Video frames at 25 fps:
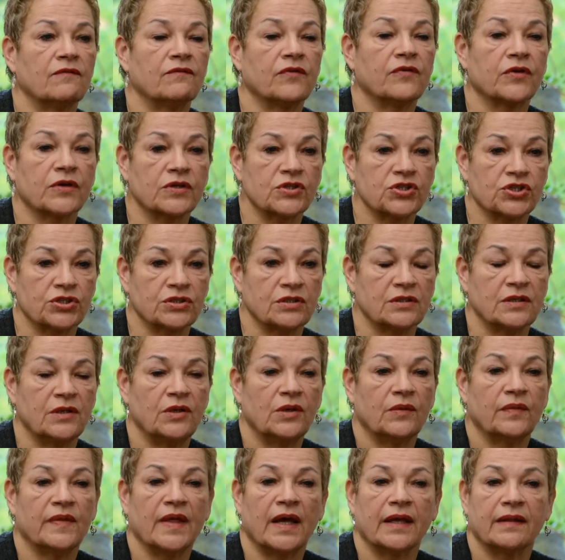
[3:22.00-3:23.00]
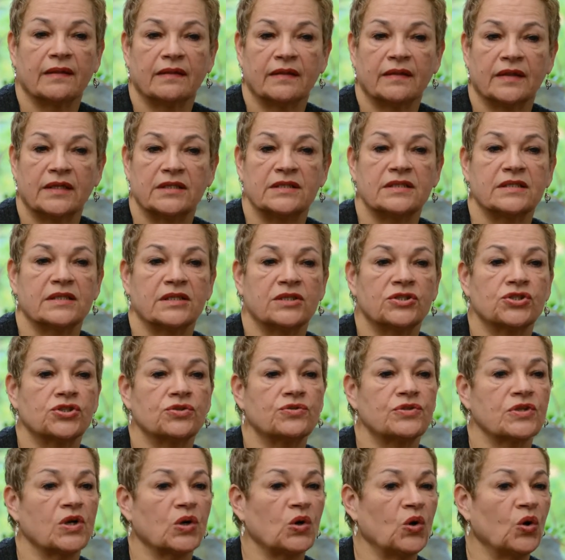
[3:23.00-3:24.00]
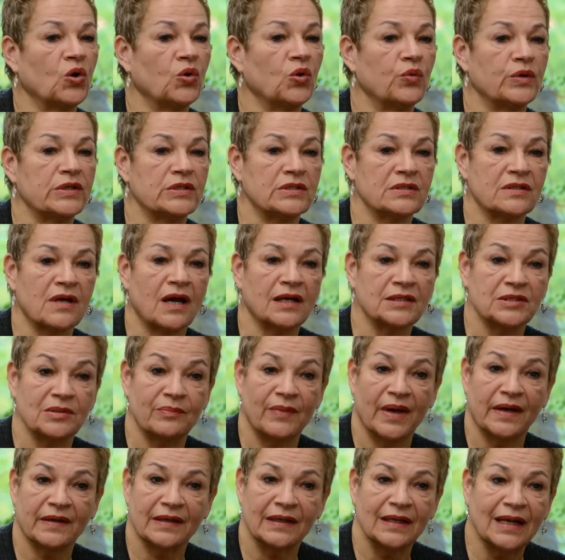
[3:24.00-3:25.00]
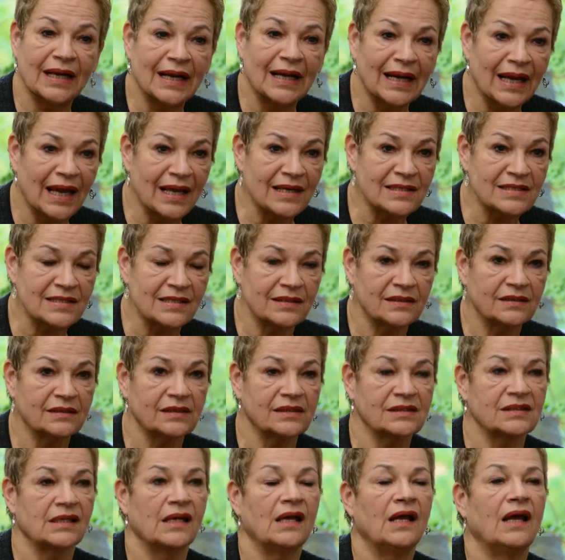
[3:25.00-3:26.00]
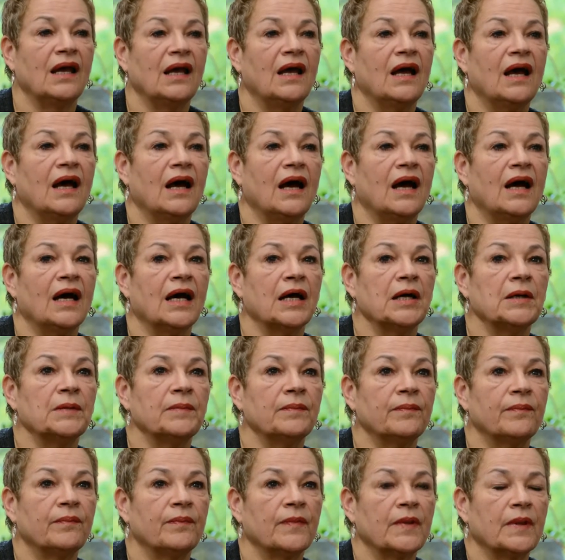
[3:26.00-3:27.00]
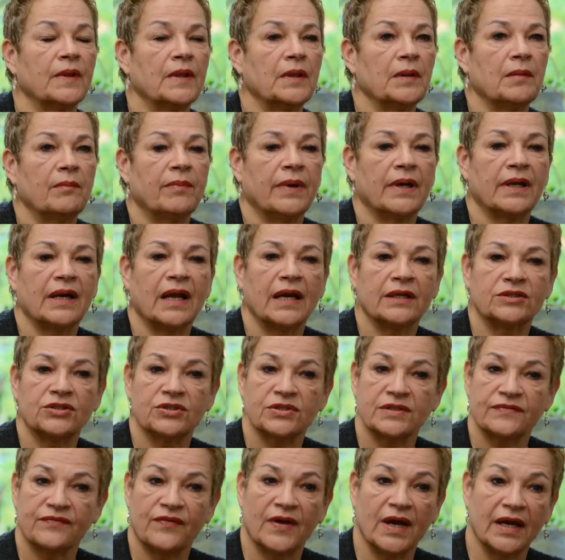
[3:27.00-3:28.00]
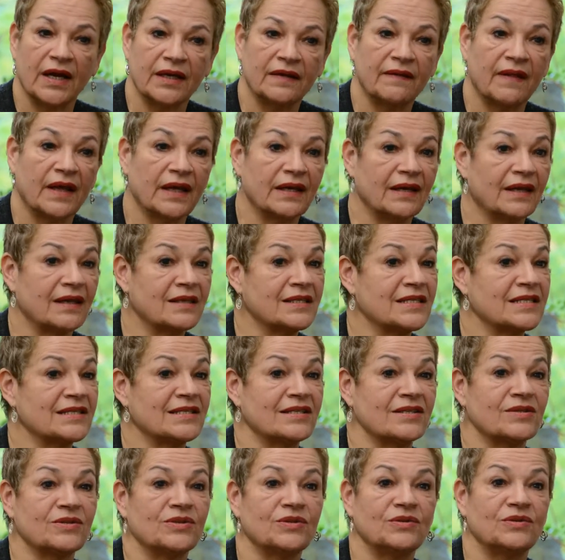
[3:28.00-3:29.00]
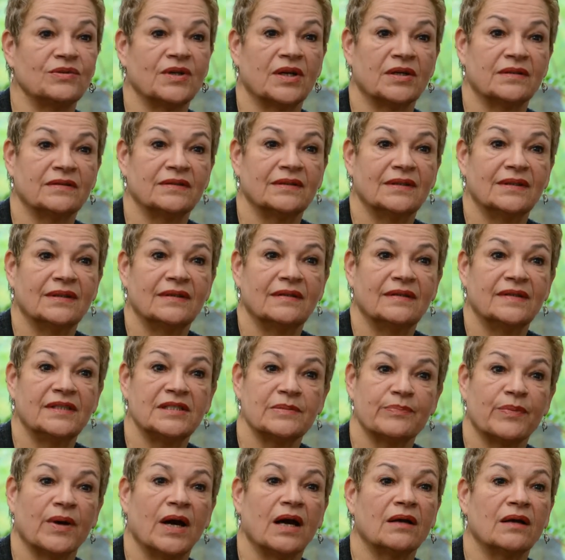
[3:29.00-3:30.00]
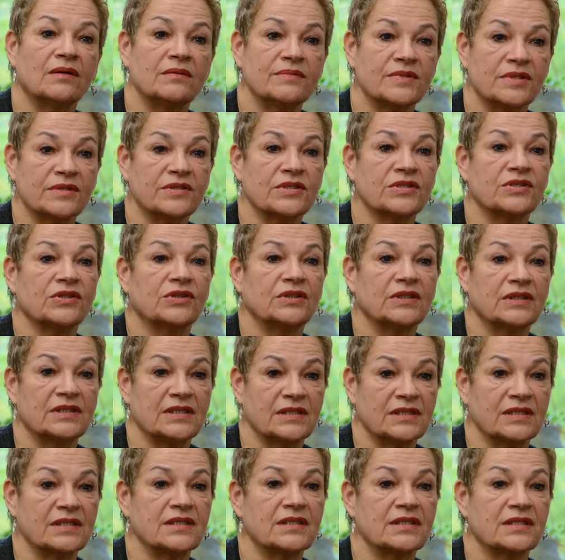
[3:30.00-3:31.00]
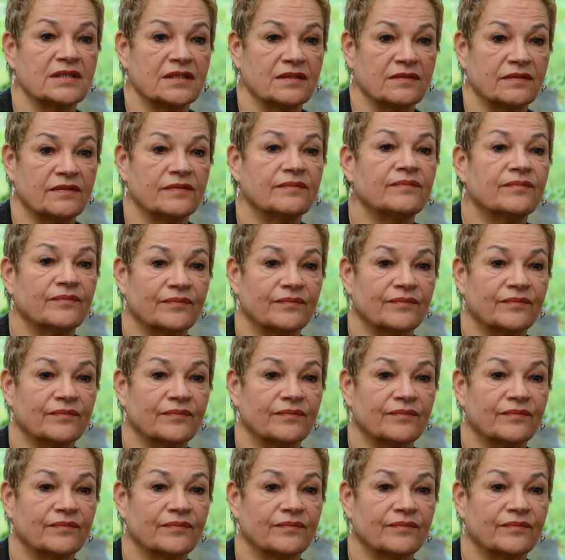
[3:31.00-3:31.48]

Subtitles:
version, that these issues are always talked about in classes. But I just find that these problems are still existent.